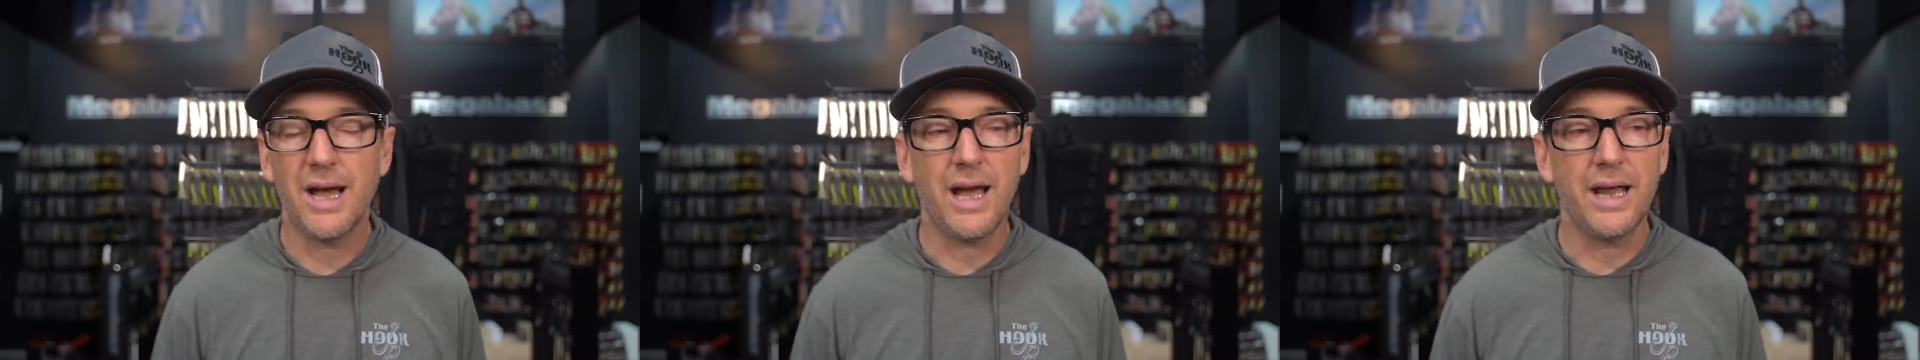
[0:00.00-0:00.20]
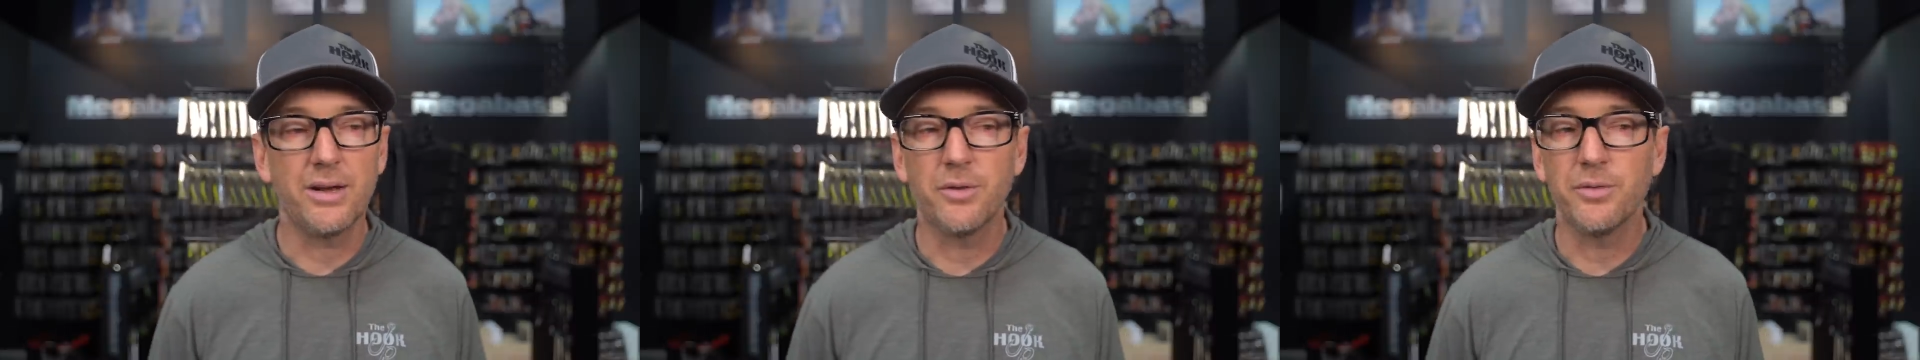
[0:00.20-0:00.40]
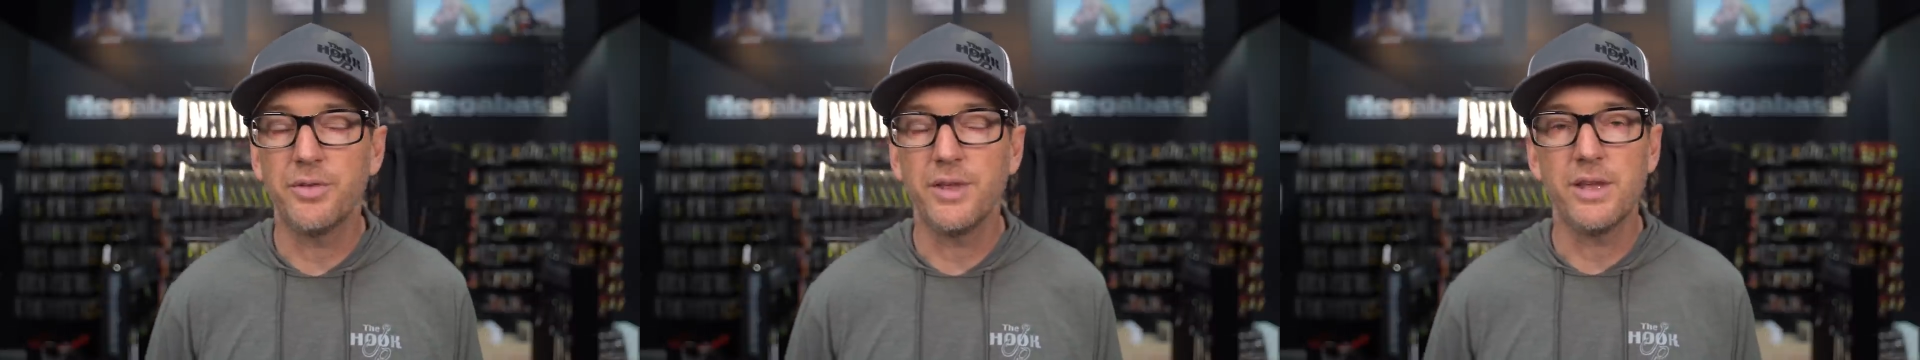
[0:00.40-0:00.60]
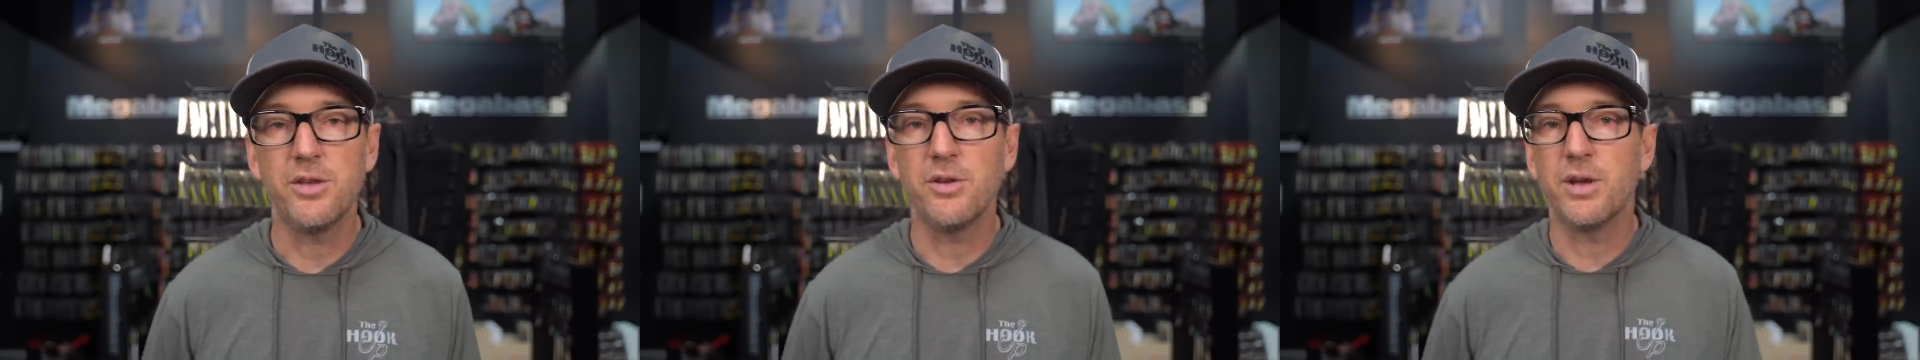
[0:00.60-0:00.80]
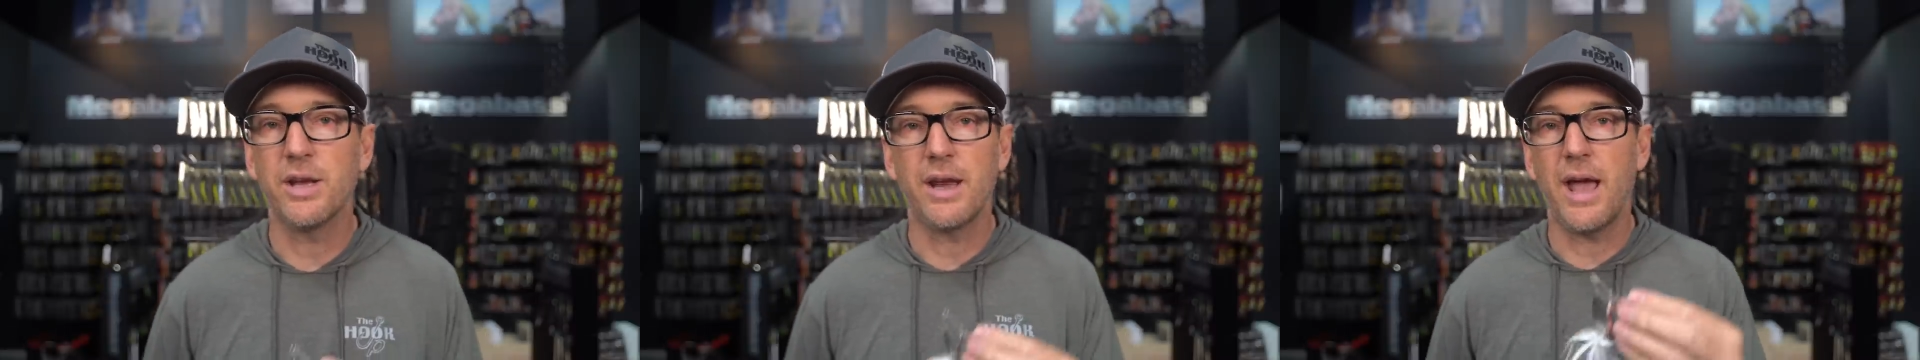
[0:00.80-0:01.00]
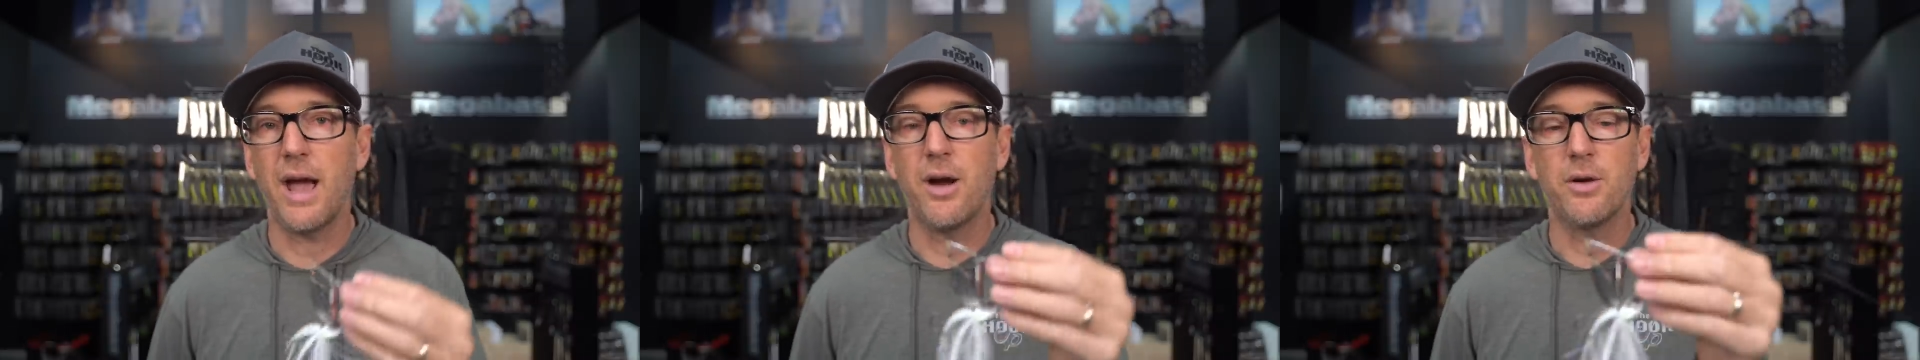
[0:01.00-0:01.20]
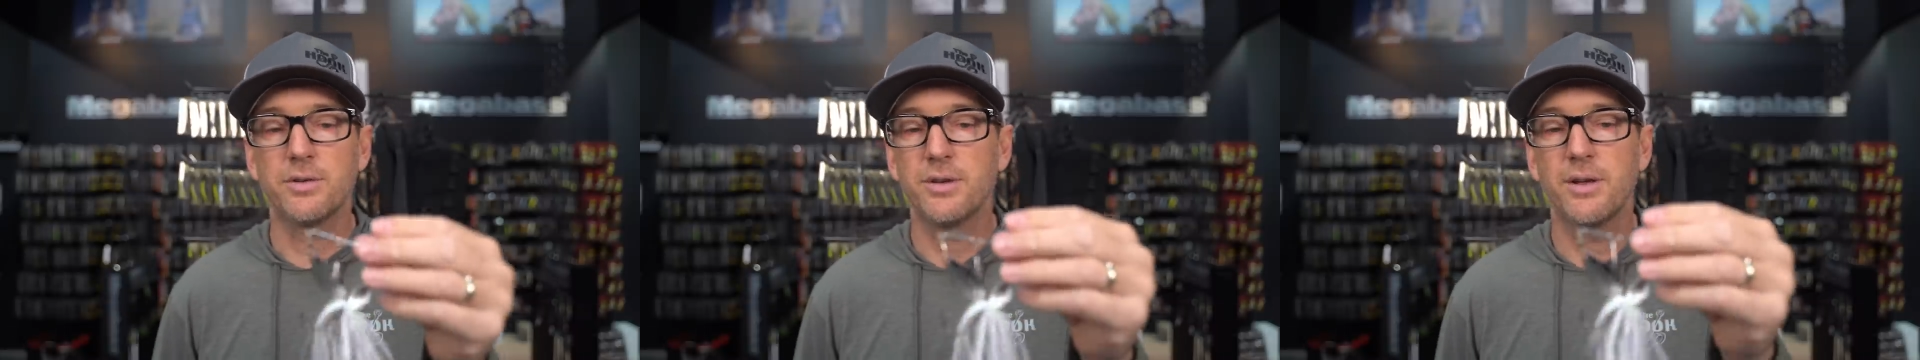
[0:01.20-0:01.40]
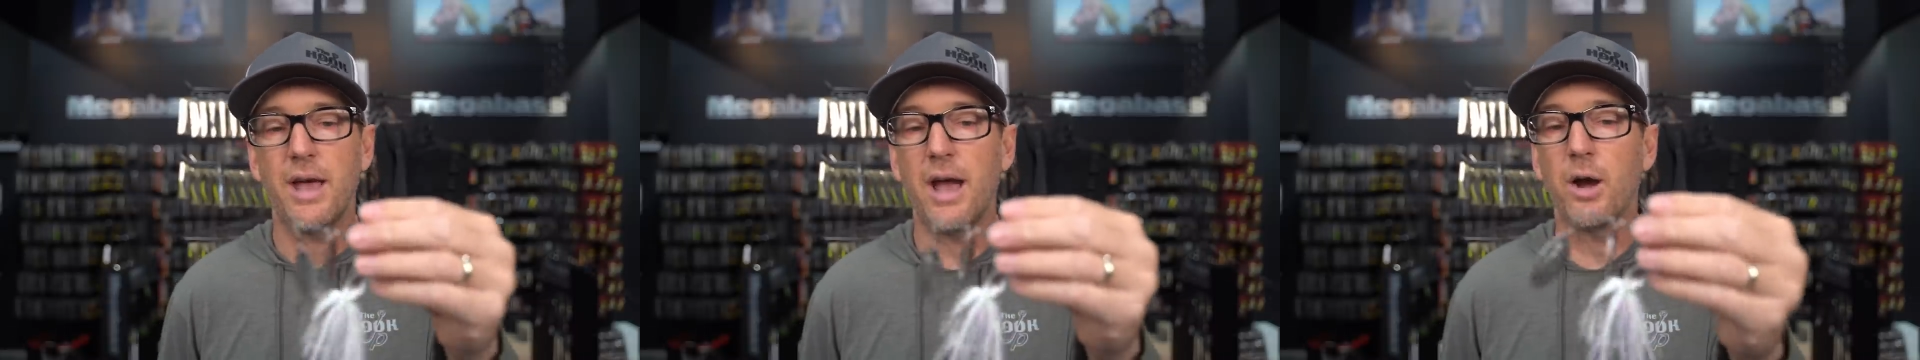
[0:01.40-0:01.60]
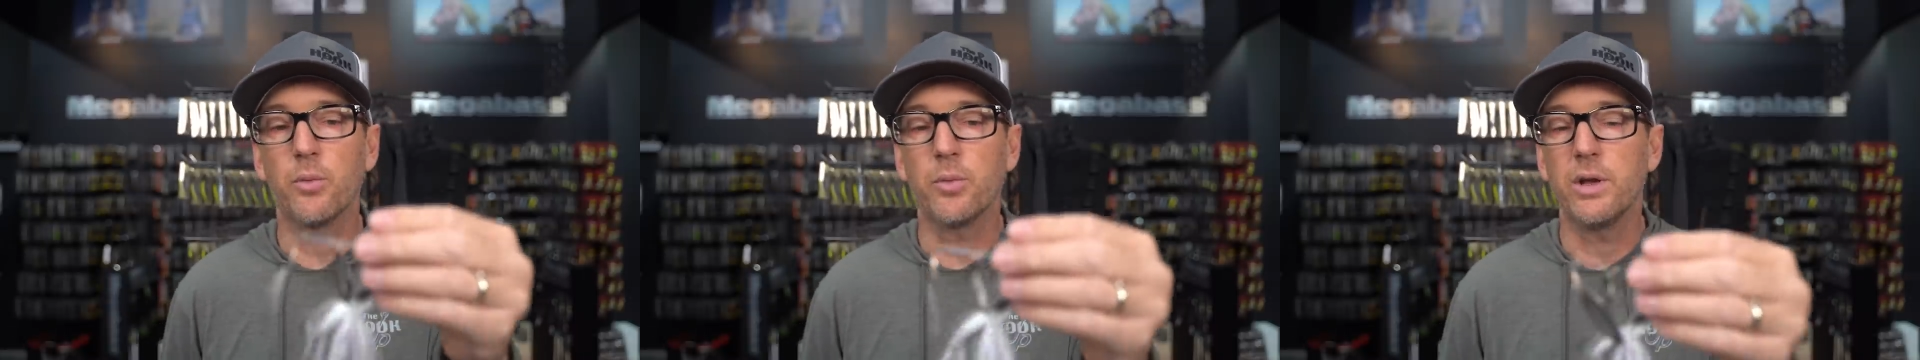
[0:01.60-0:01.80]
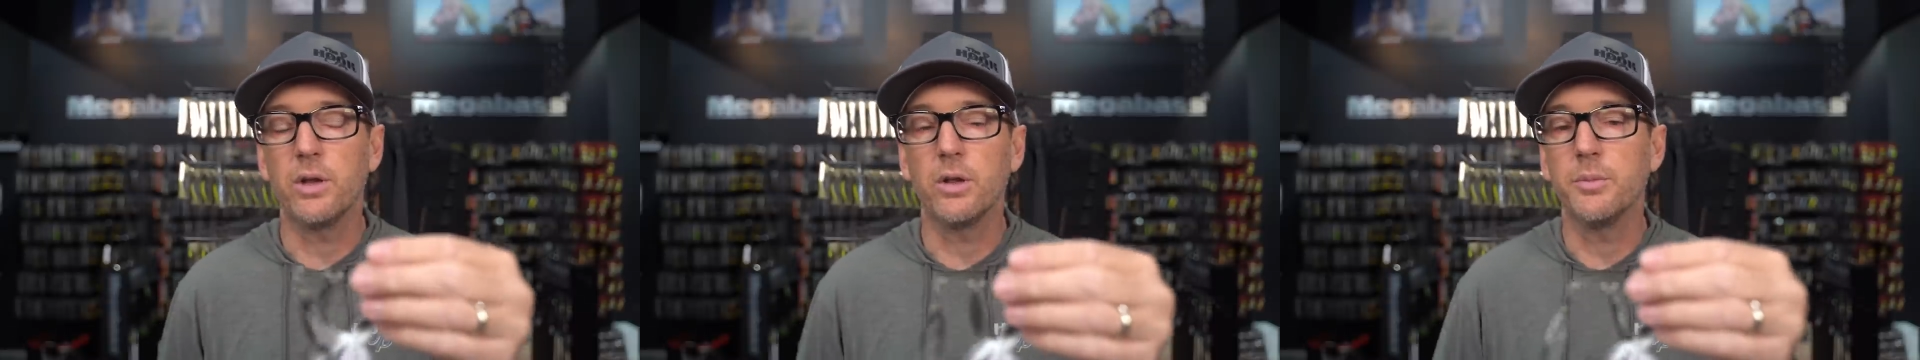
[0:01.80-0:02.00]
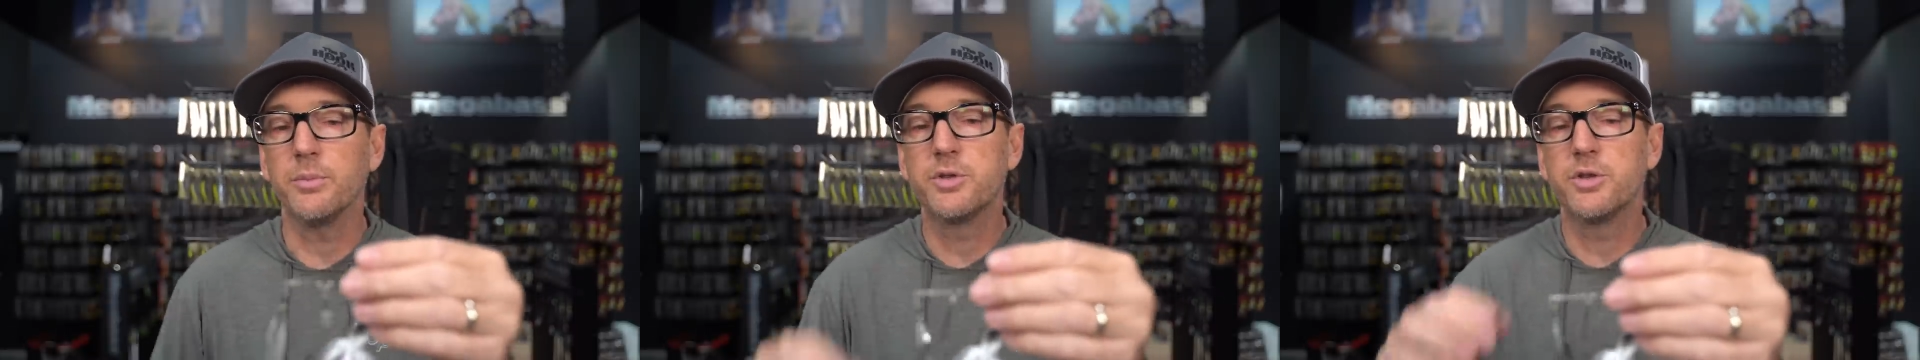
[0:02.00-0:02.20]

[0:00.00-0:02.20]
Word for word: I don't think you can out outreel mm-hmm. them.